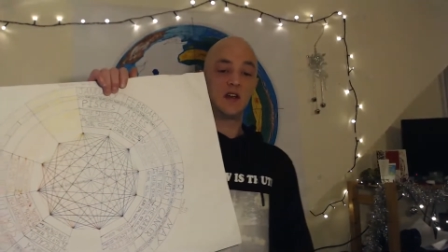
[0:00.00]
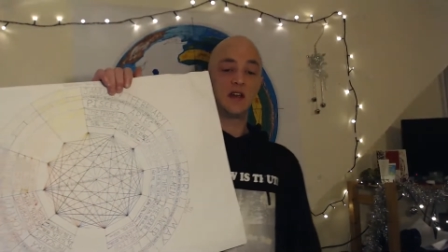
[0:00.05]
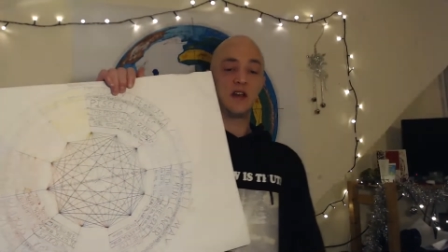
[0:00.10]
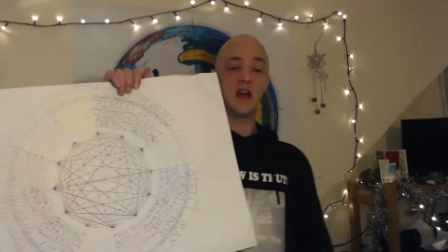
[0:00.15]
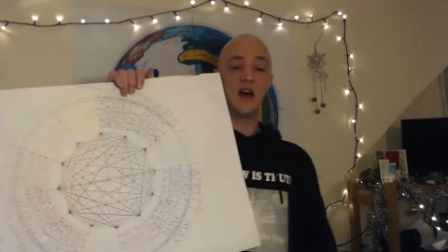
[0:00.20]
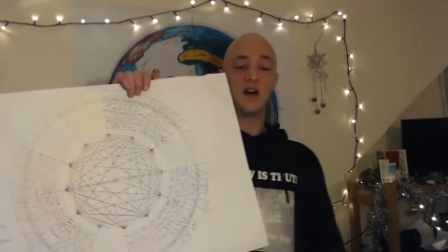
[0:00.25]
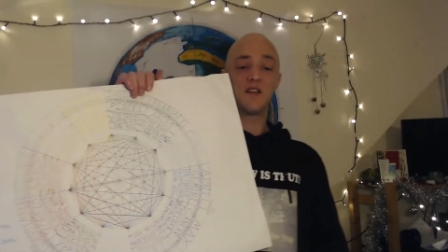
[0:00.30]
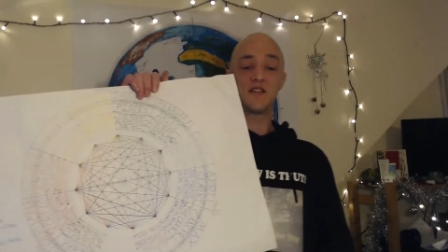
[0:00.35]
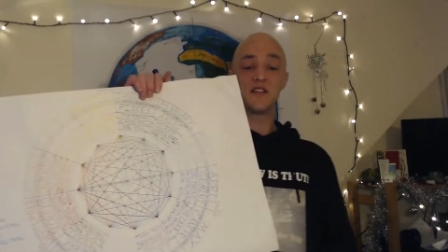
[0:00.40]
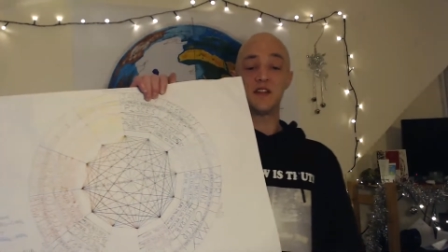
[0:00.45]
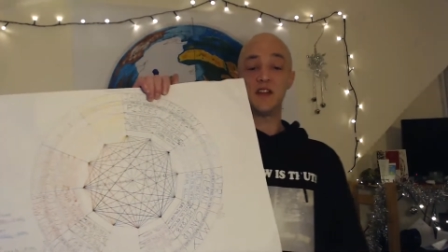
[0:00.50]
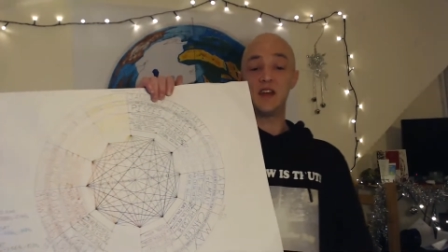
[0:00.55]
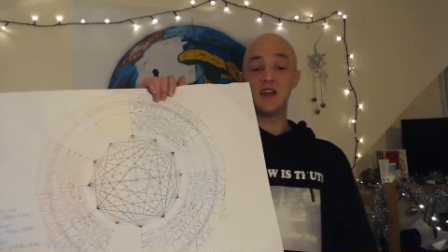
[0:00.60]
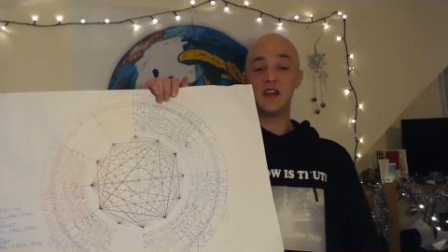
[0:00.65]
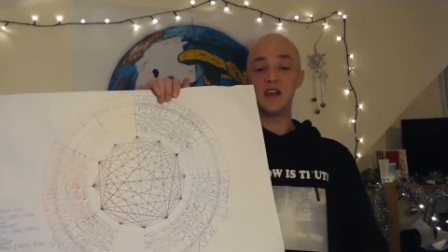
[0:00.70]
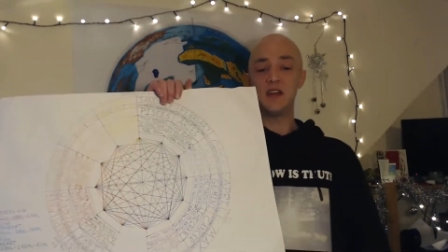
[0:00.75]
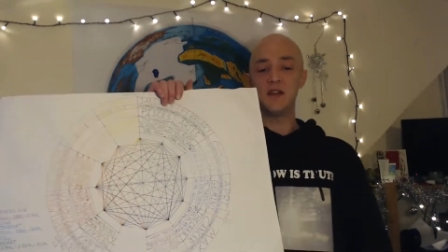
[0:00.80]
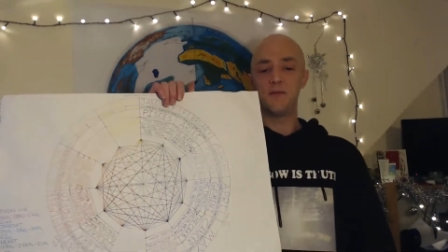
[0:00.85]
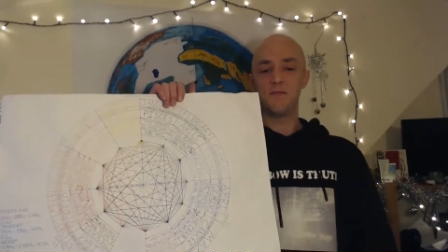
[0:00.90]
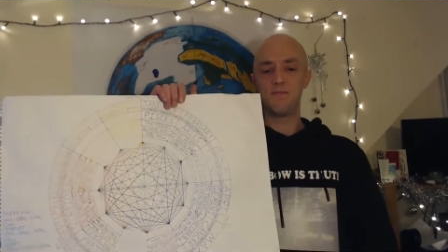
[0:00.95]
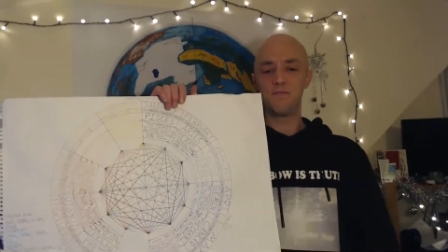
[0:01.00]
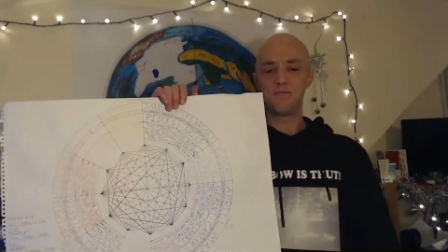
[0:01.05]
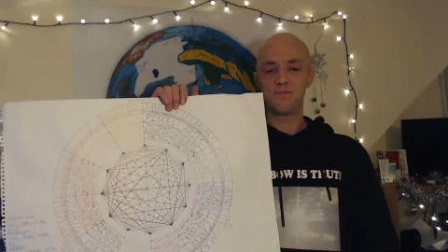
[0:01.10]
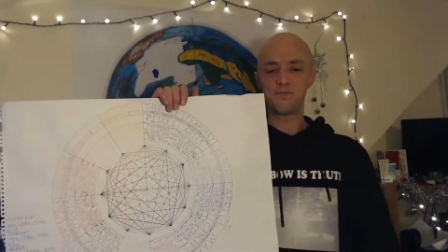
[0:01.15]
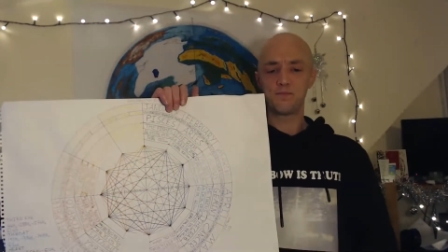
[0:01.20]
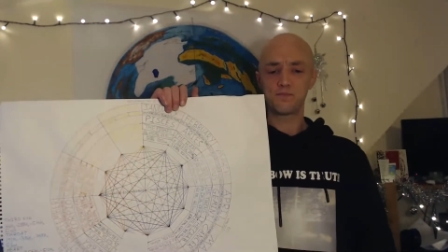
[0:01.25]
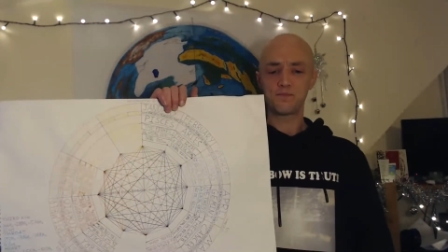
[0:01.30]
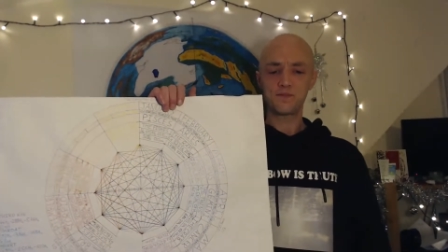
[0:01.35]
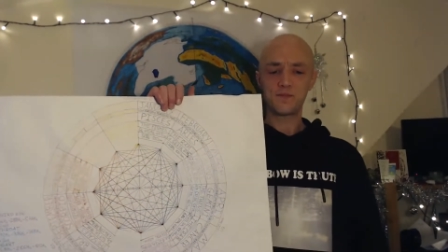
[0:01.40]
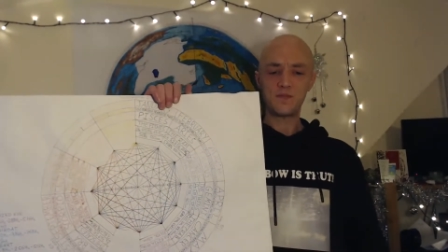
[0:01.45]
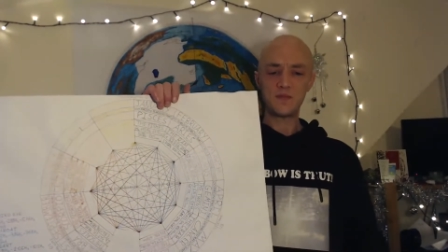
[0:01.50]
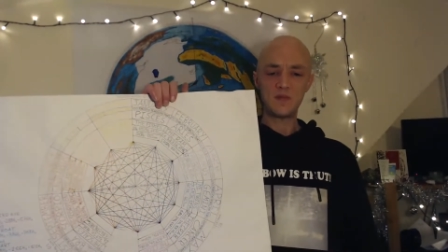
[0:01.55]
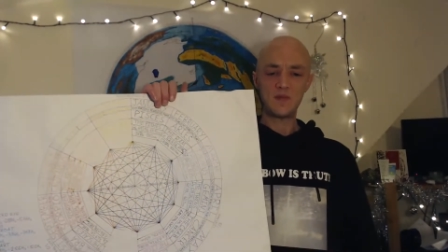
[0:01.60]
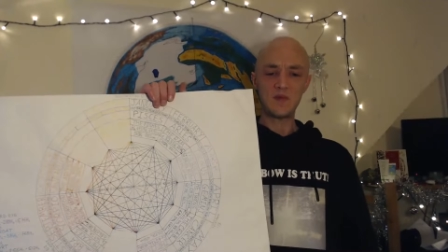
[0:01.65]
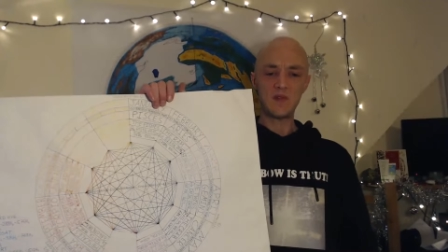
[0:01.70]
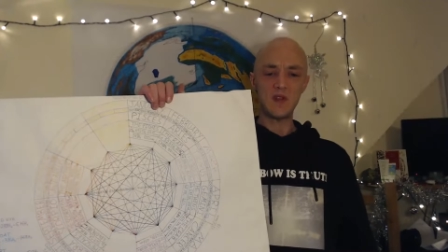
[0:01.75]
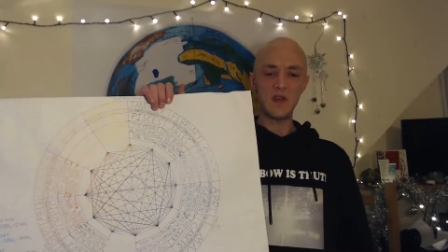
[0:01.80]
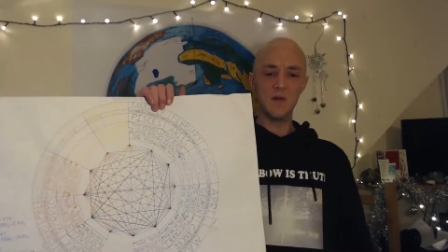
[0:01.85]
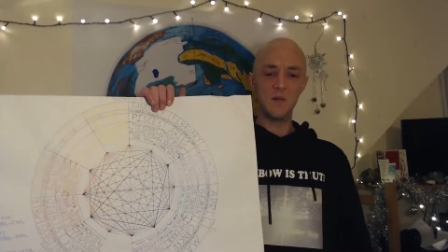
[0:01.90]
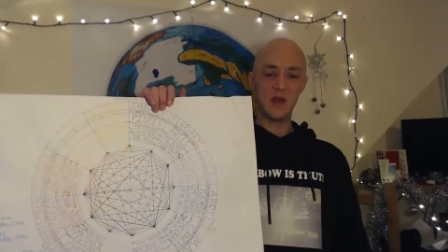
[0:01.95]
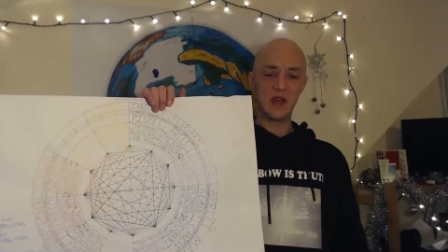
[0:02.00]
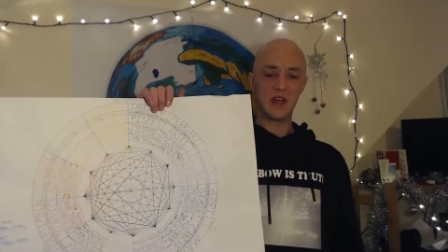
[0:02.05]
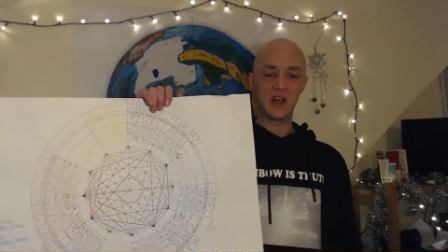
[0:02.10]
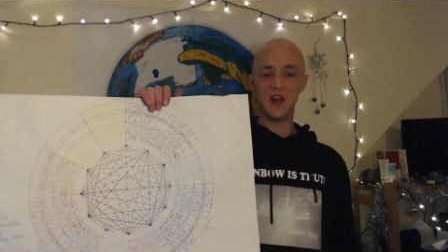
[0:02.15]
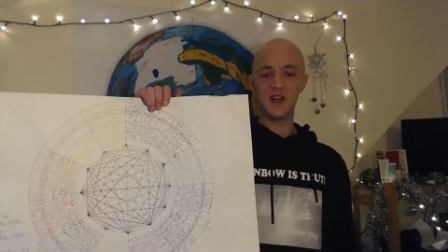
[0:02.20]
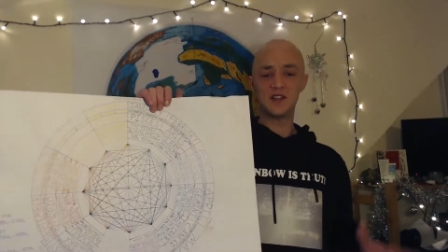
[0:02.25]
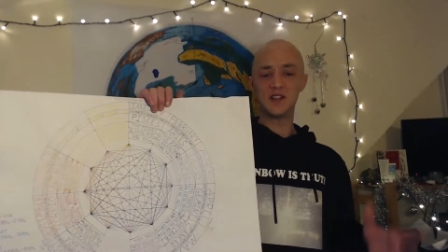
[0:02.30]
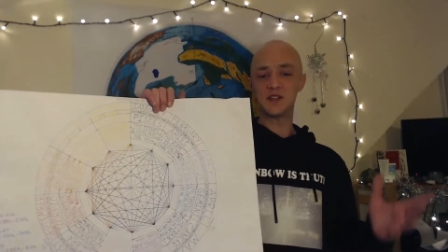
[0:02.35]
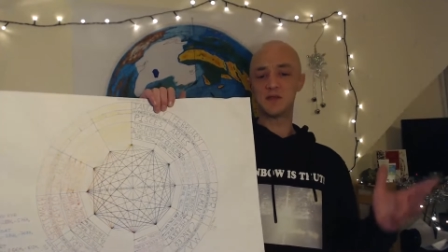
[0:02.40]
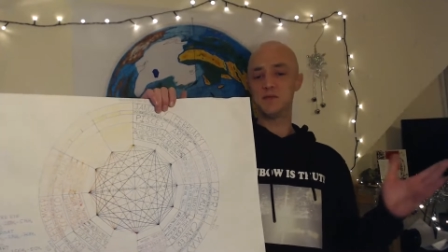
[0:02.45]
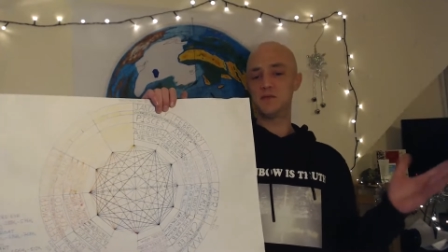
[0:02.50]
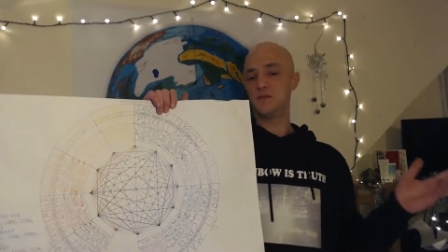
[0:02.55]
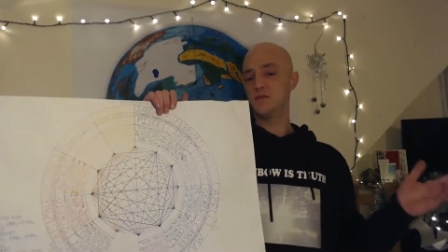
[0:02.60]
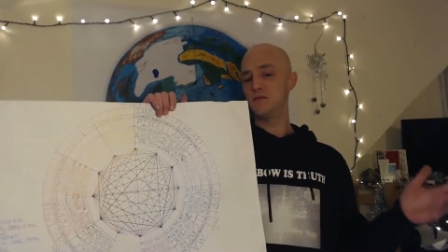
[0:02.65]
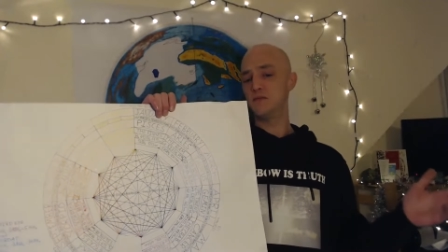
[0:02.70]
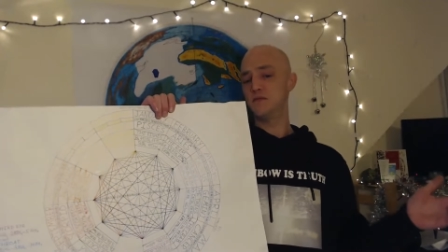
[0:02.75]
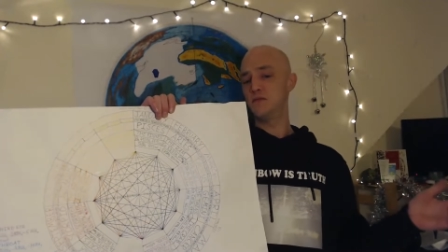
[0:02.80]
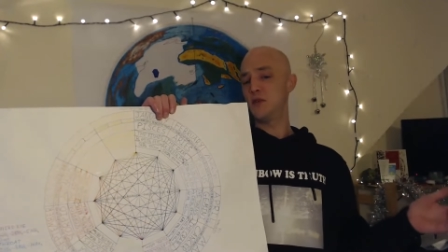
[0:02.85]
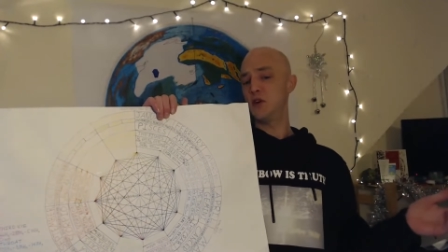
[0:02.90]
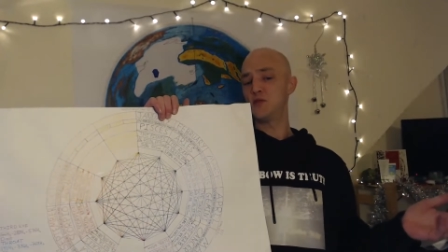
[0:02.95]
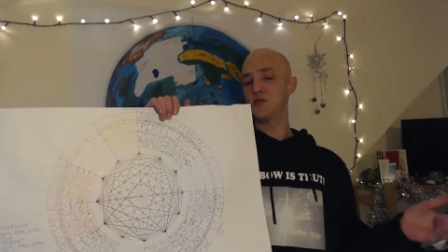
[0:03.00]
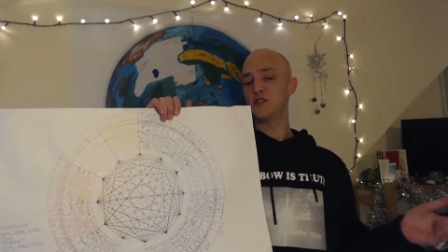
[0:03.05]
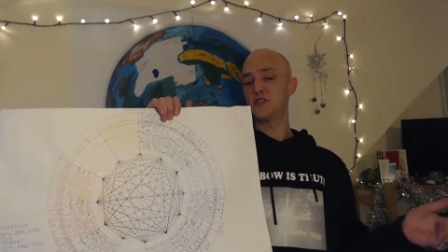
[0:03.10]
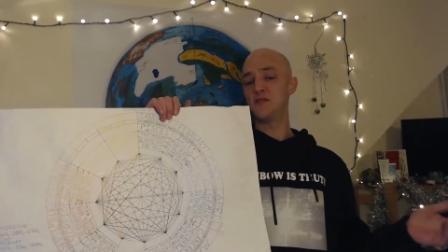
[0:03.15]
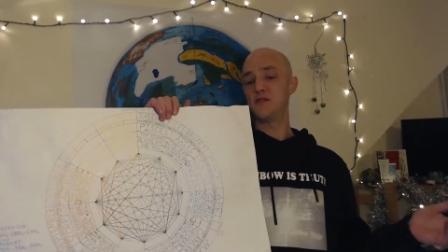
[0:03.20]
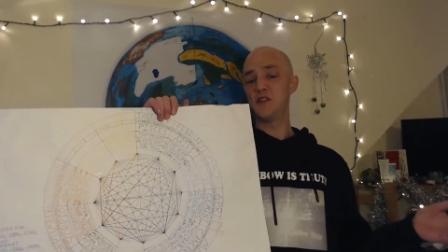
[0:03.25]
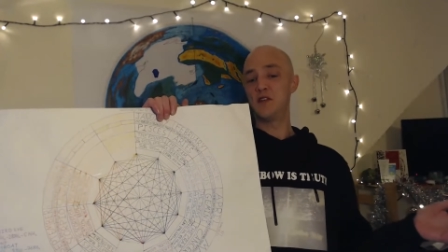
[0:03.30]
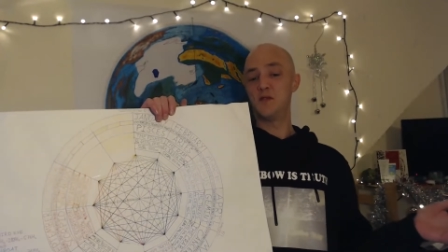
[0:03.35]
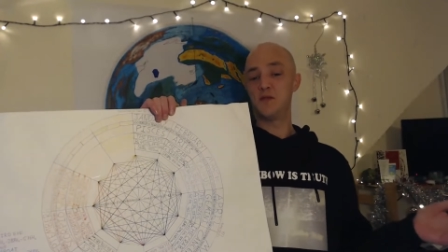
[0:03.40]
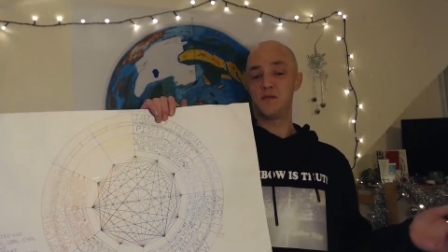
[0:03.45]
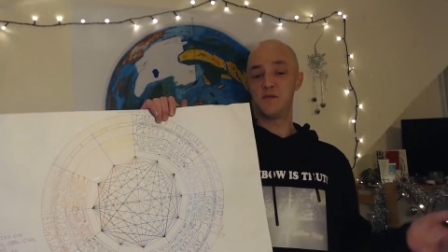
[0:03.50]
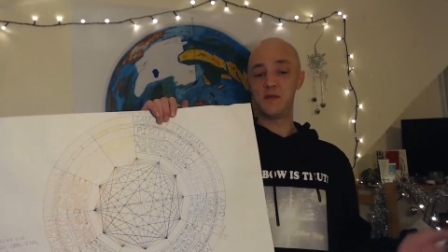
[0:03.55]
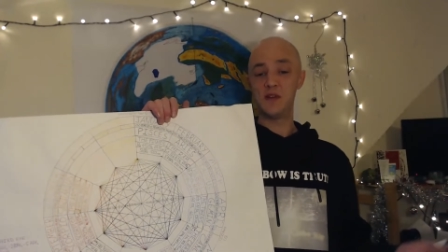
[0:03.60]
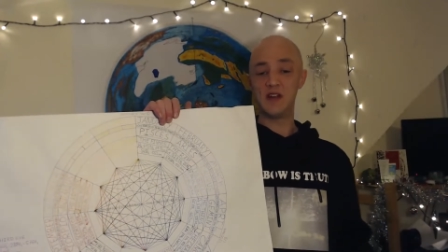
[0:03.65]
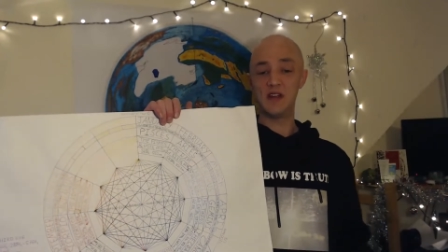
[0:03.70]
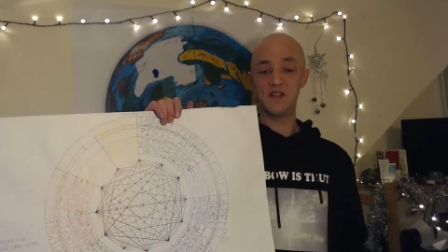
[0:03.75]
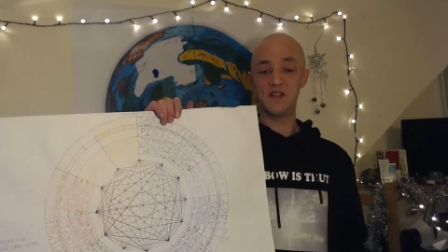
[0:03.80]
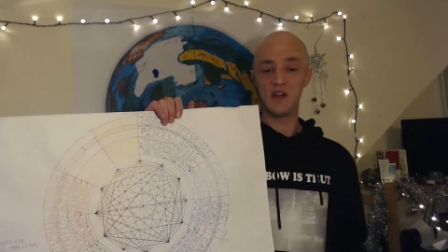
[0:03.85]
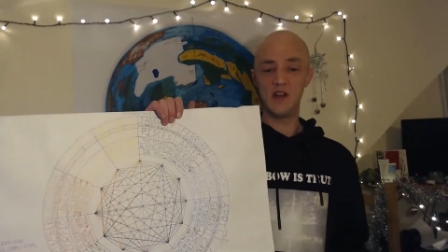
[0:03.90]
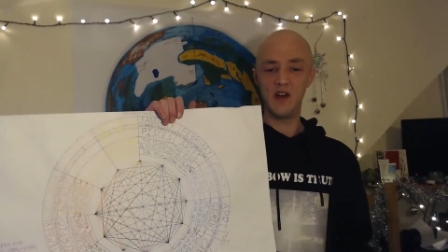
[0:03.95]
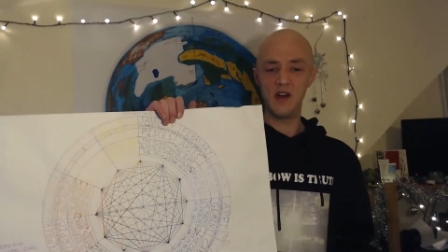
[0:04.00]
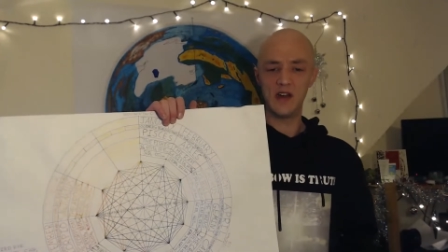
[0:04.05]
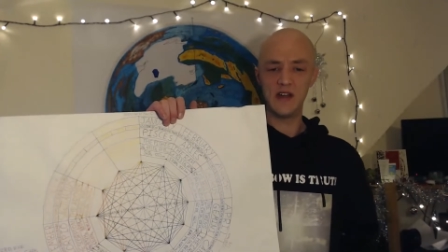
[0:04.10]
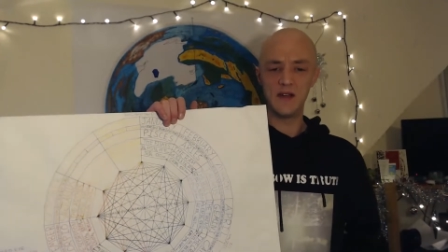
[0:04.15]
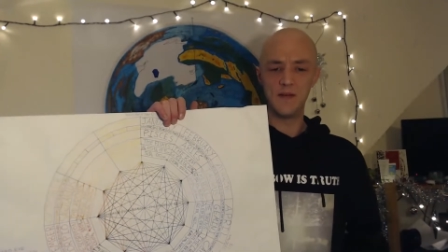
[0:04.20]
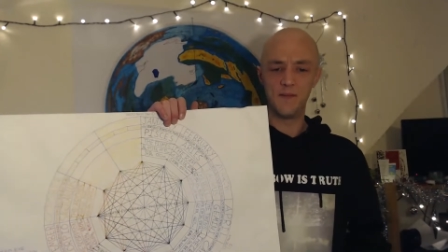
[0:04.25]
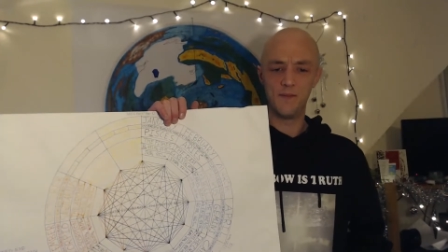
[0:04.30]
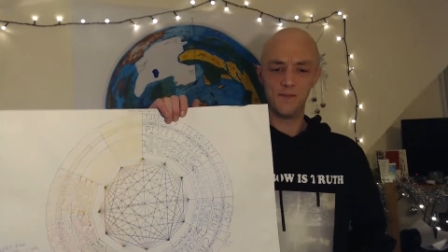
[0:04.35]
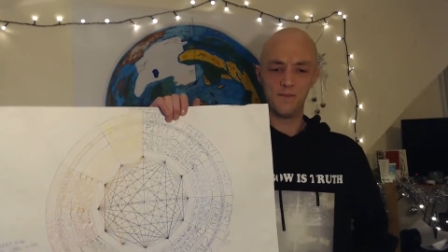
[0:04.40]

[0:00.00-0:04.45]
Now today, because most of you believe a lie,